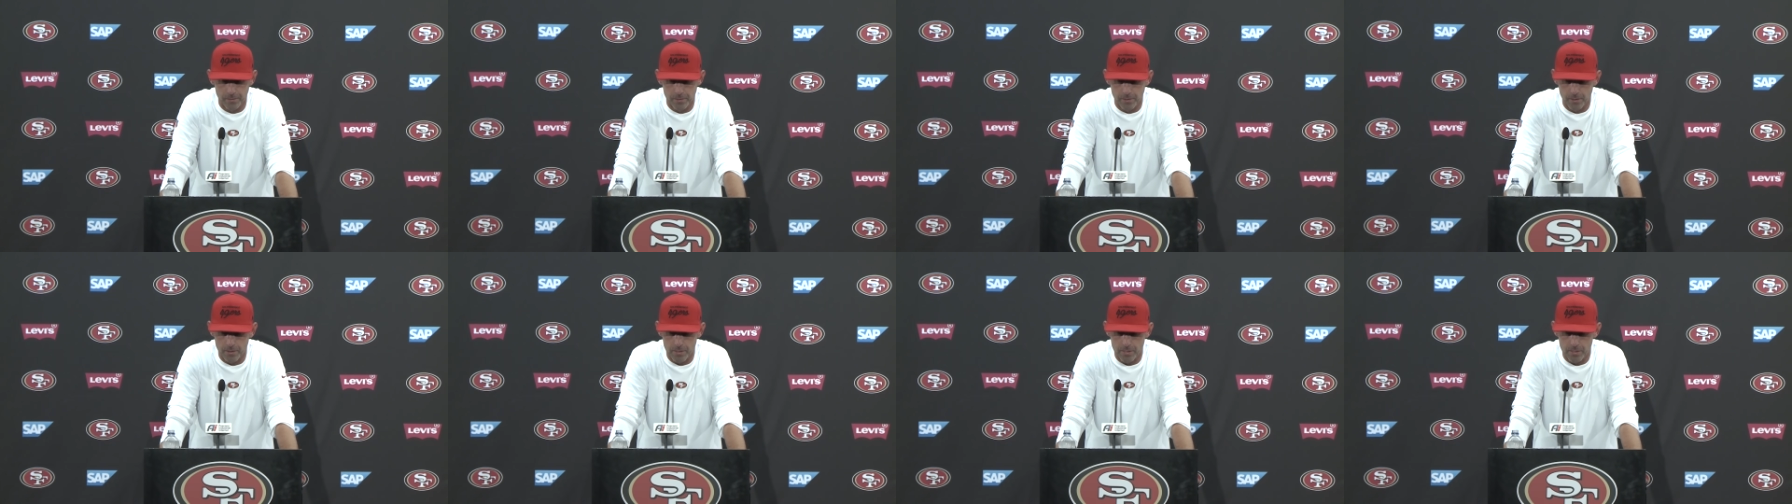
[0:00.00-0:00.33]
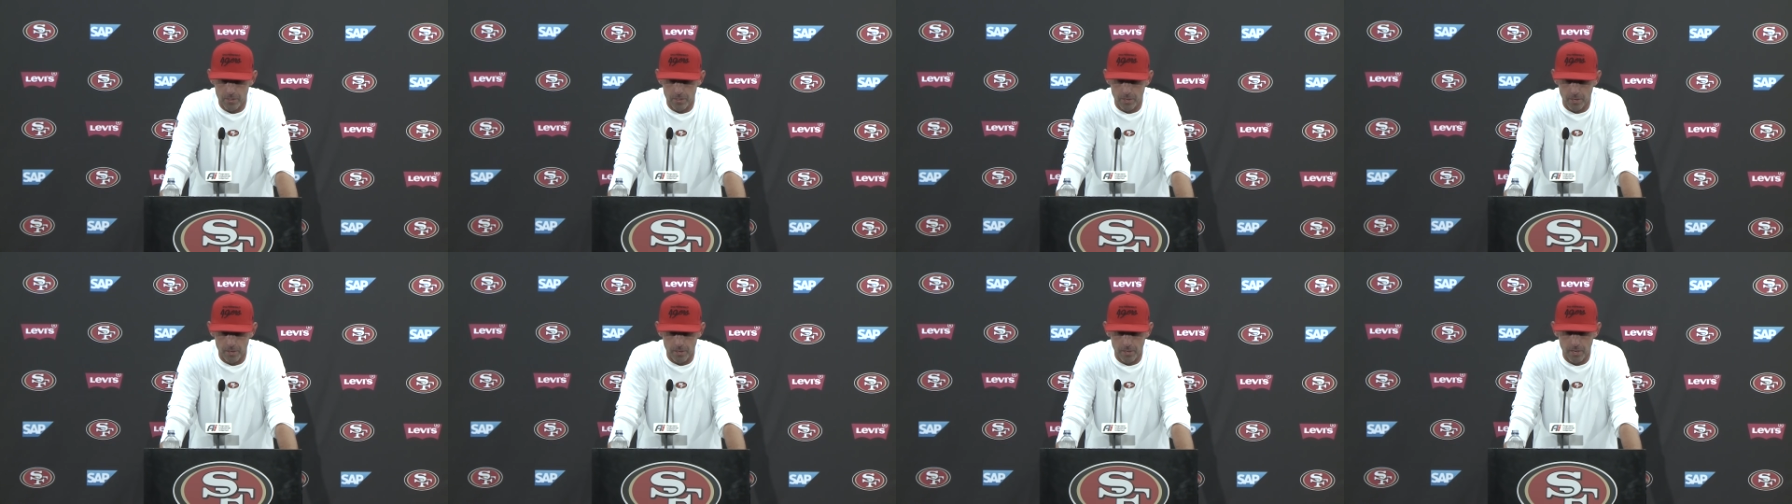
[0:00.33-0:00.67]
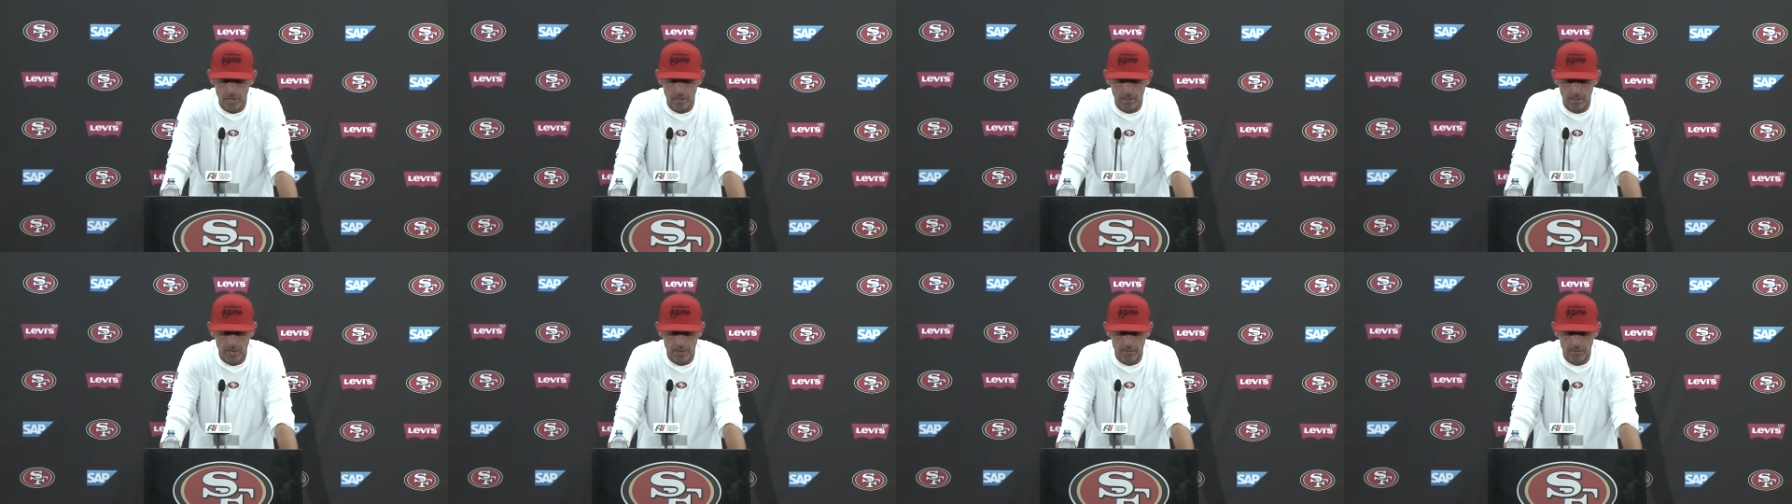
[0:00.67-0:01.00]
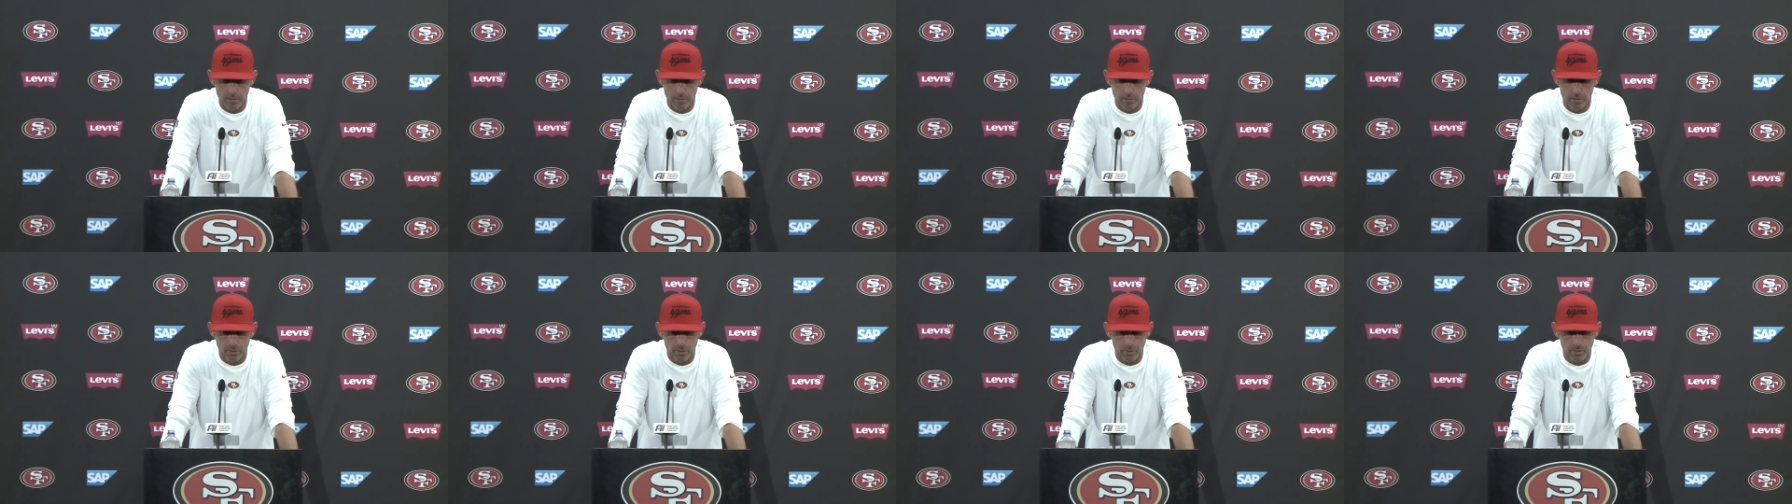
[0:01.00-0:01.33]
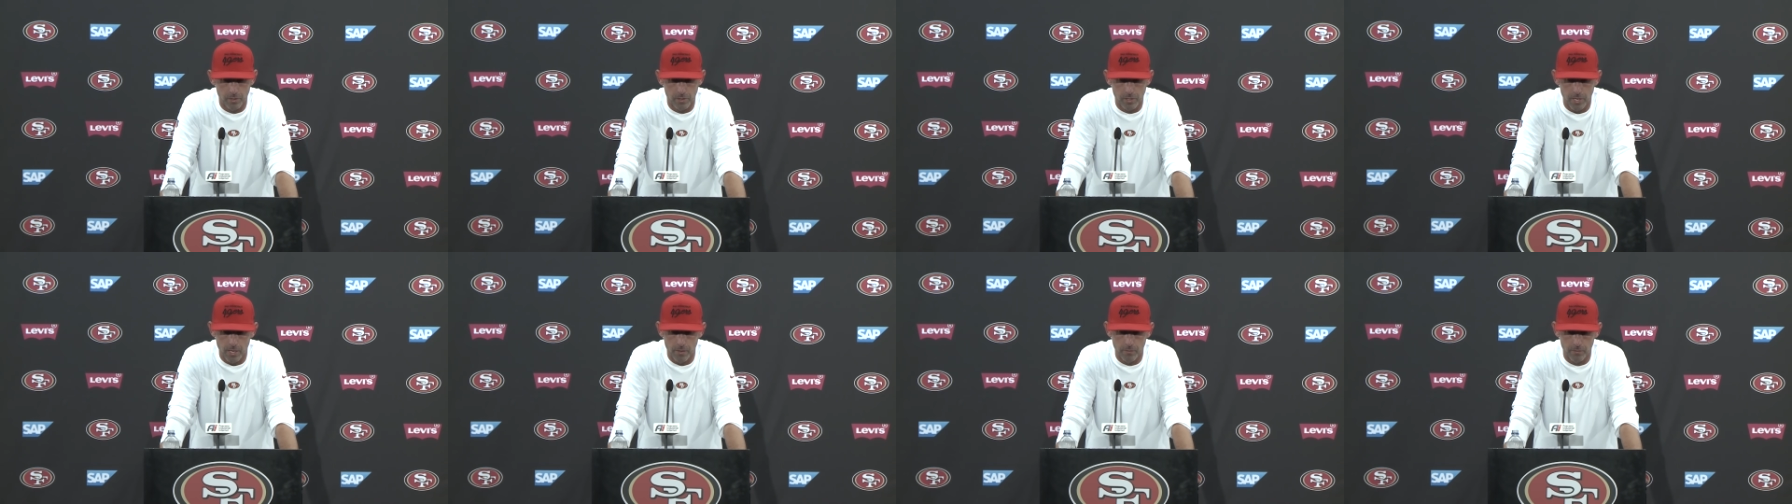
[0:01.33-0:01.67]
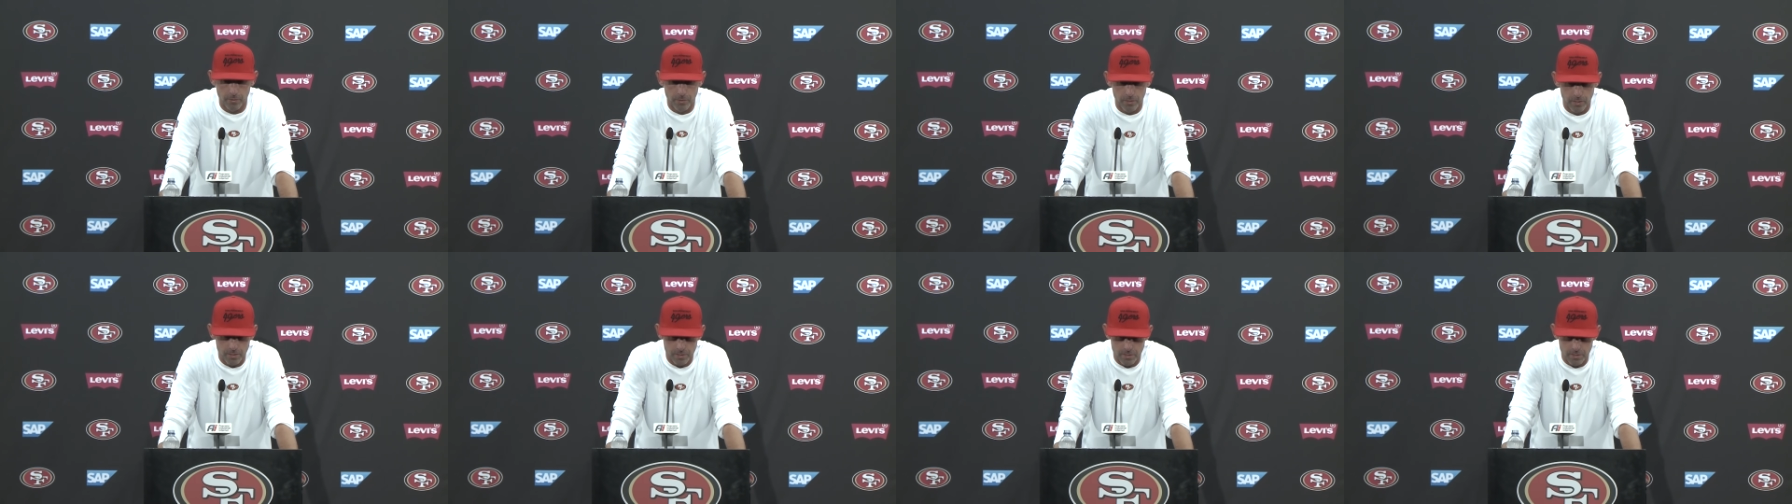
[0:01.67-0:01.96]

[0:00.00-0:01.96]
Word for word: You know, he started out having a real good camp for